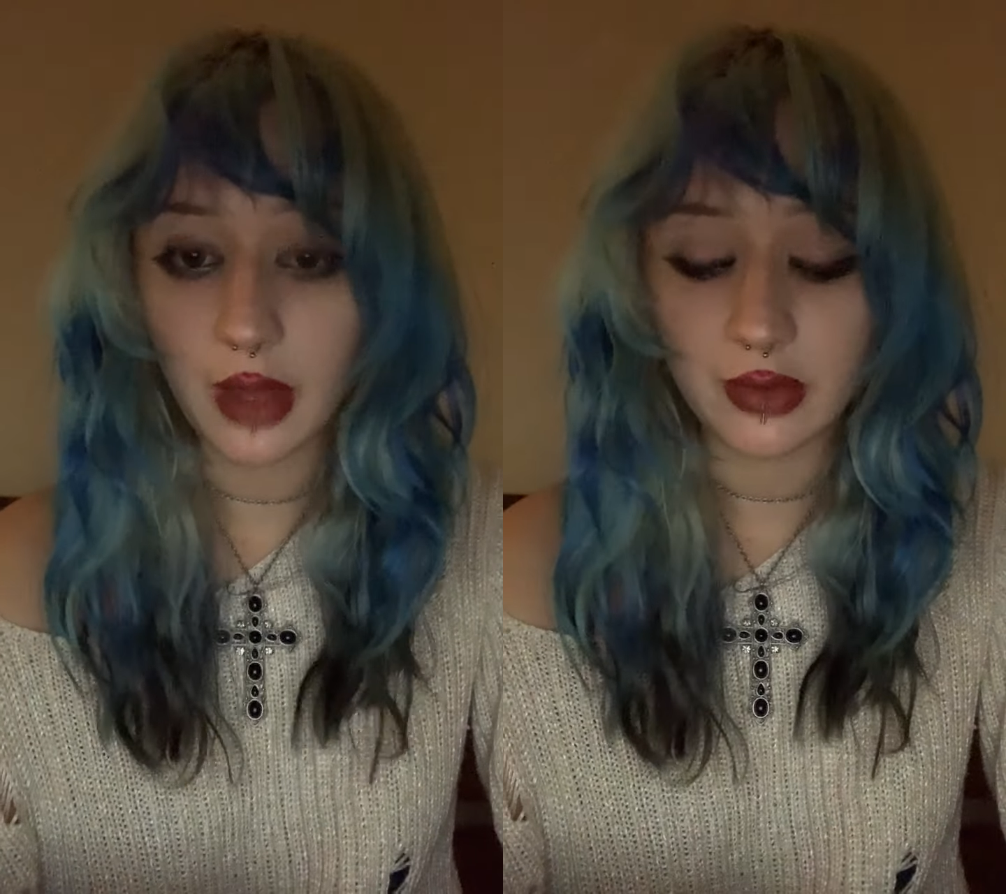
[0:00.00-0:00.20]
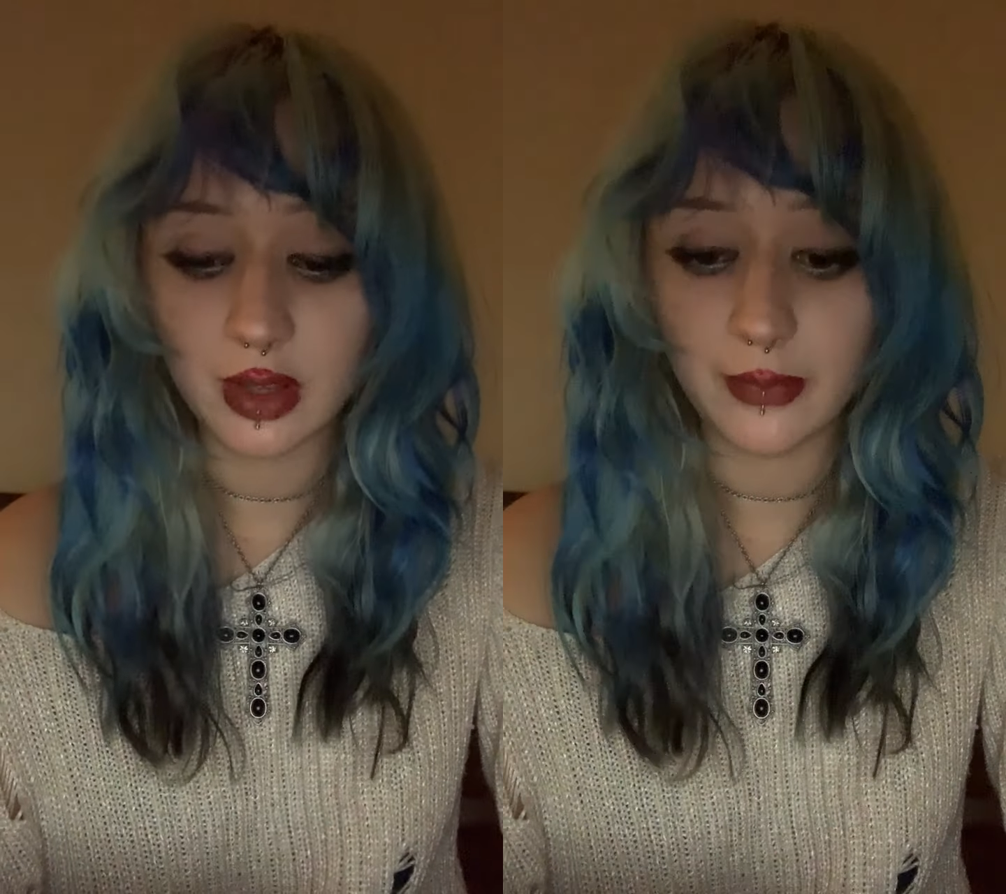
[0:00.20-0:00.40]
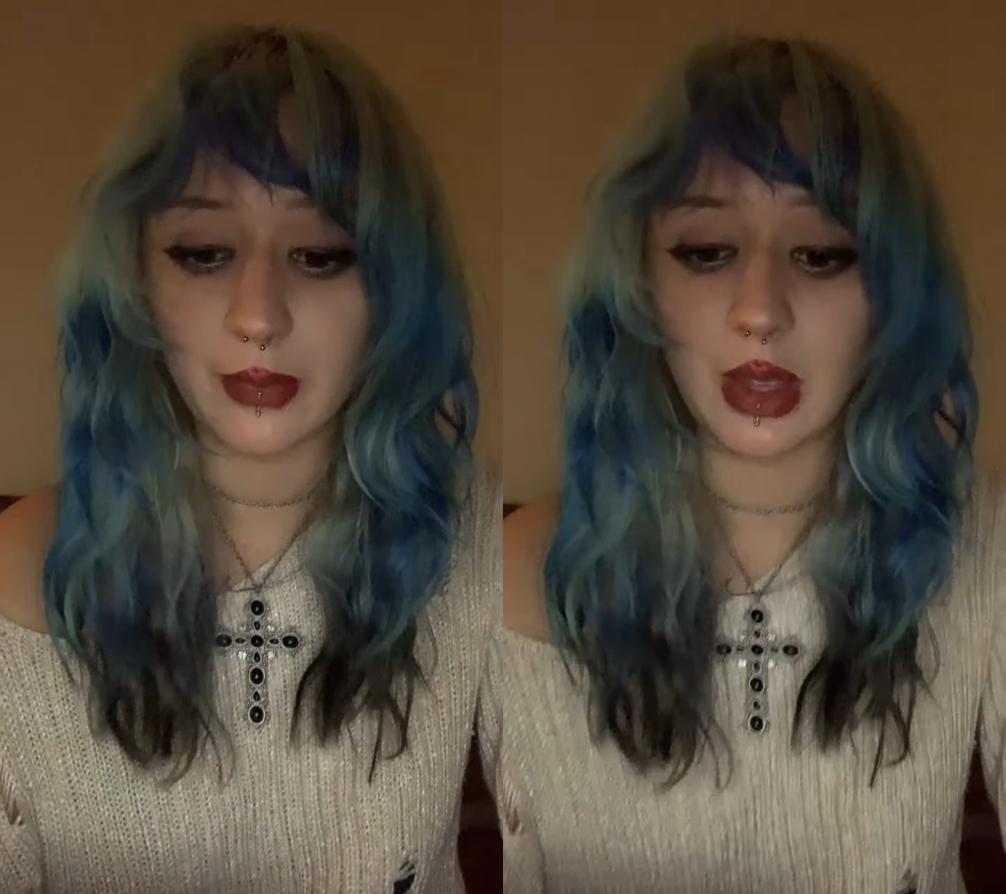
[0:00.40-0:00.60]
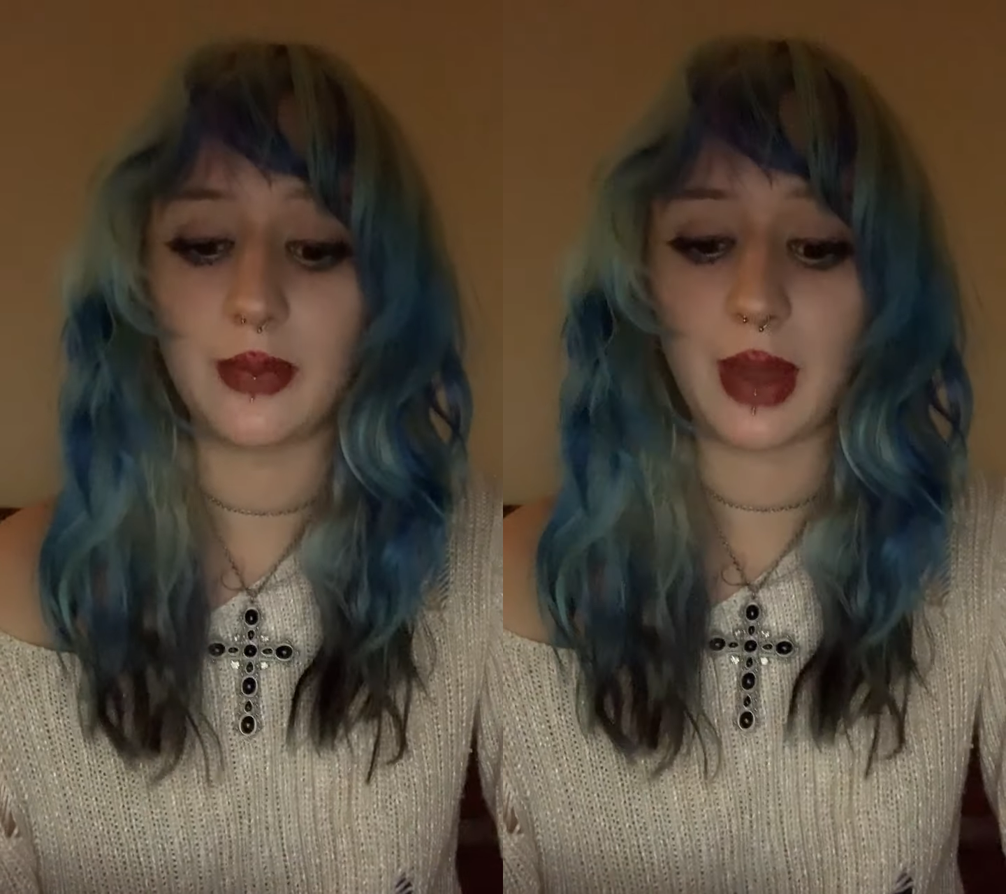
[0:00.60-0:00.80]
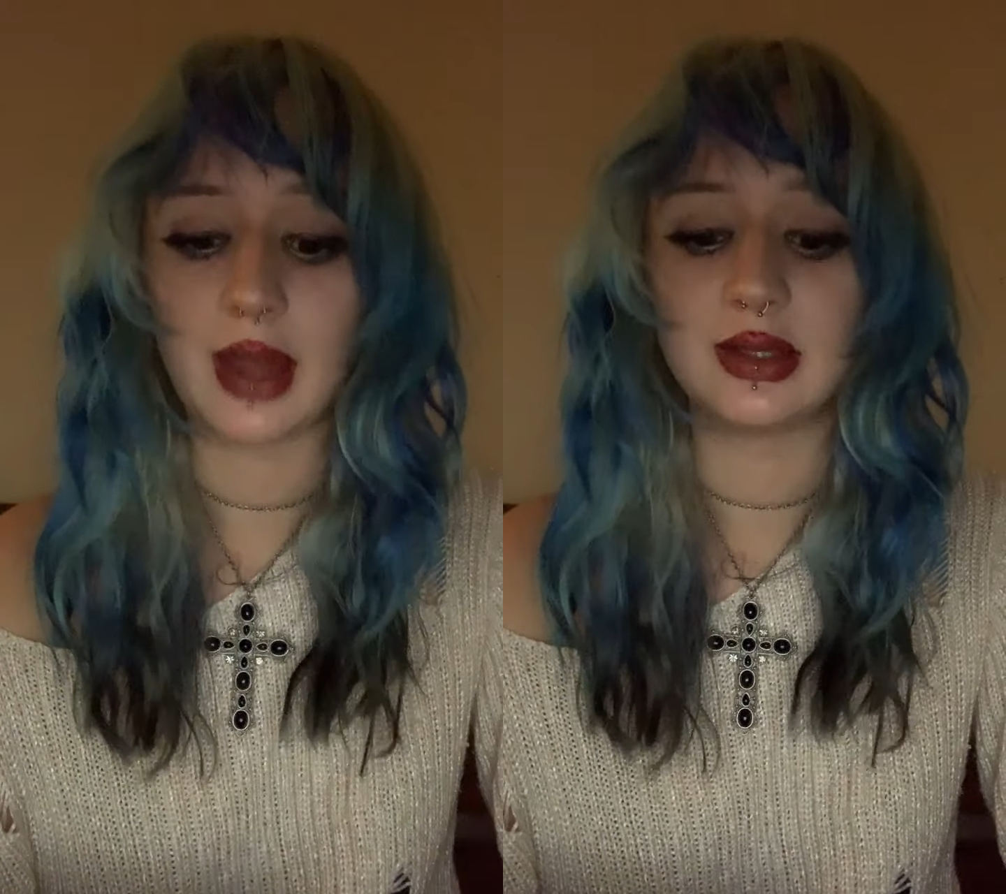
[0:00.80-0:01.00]
having a
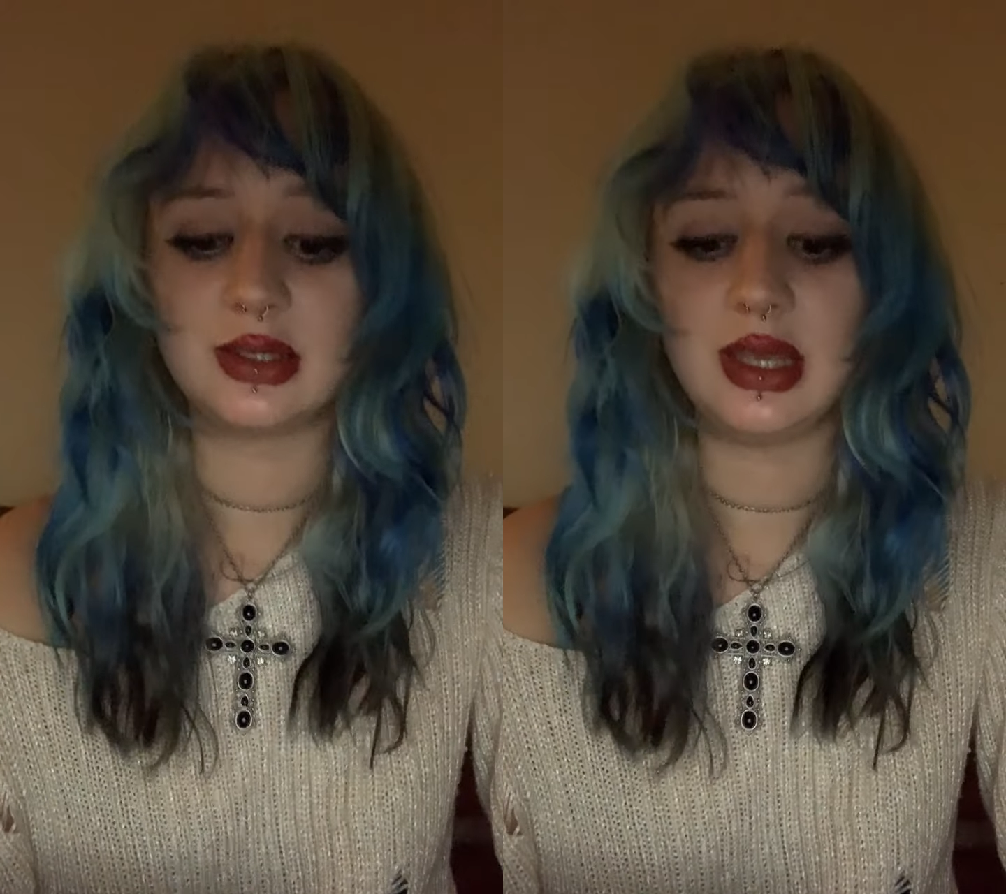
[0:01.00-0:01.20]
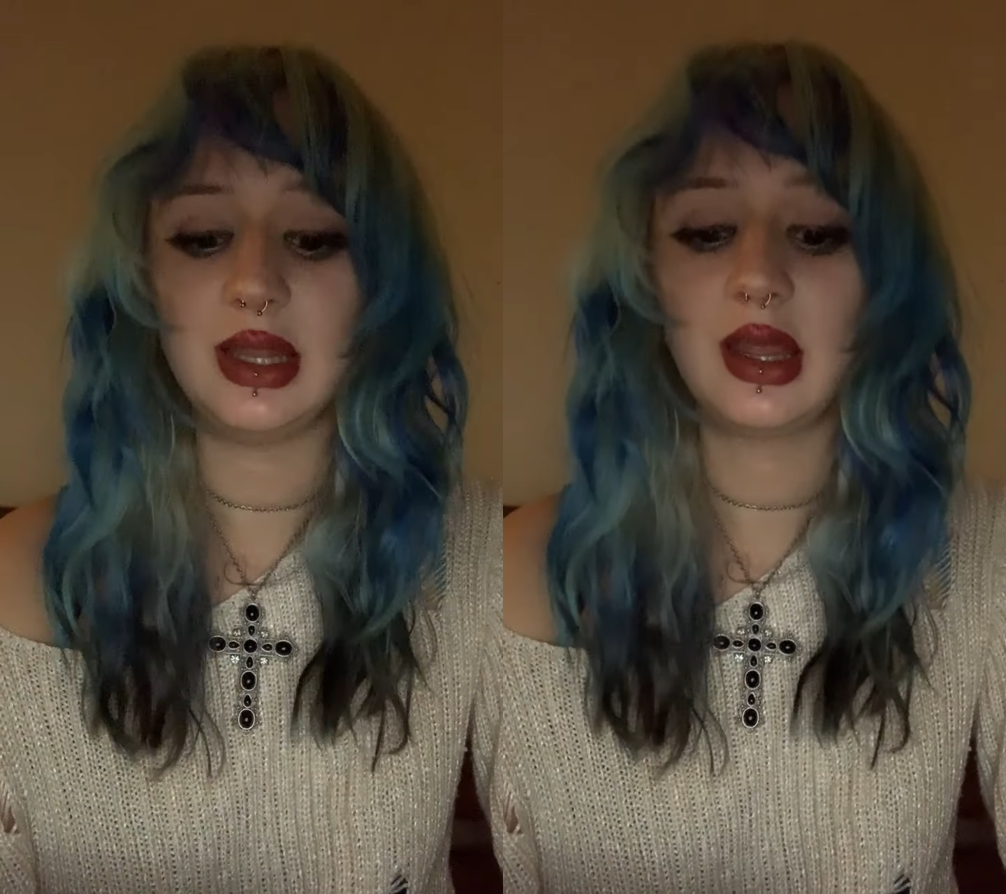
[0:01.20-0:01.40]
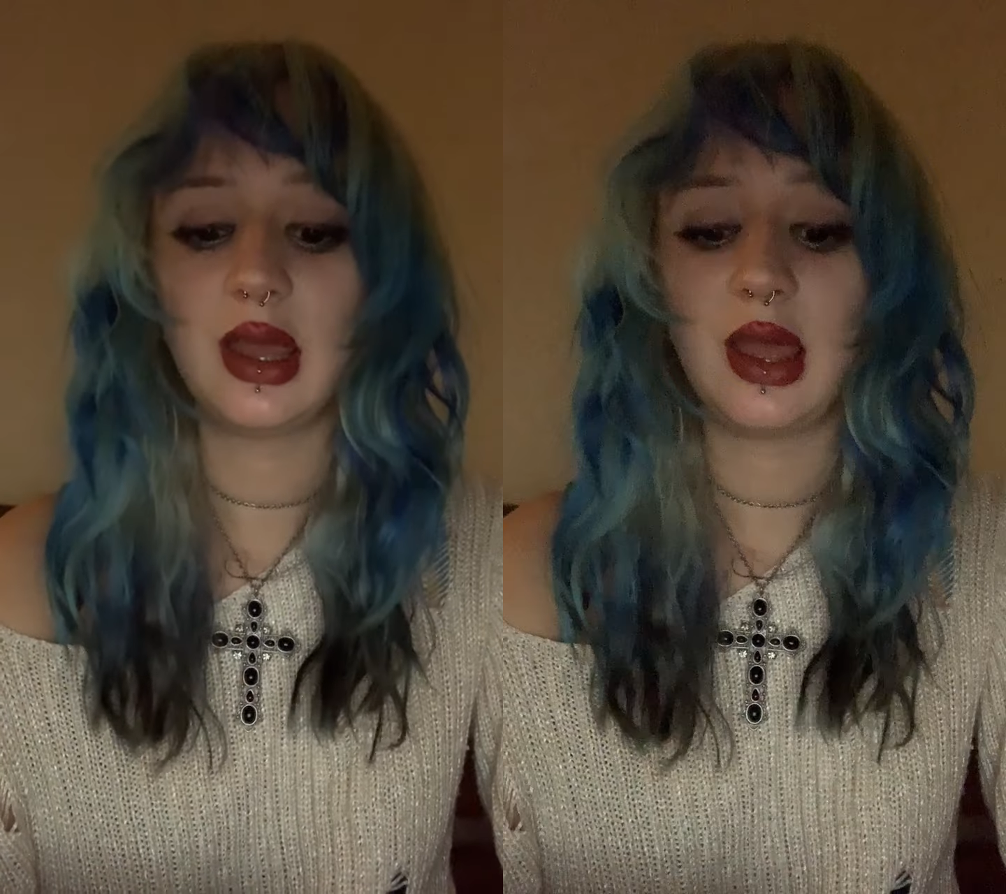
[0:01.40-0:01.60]
big padded seat.